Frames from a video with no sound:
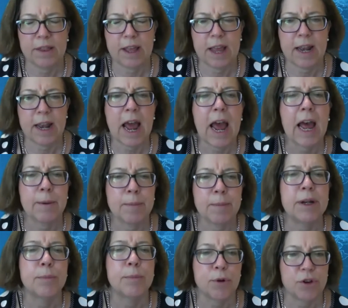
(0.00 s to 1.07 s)
than had
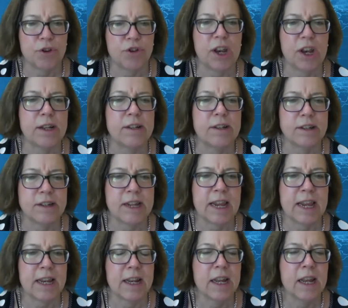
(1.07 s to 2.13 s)
been appreciated to date.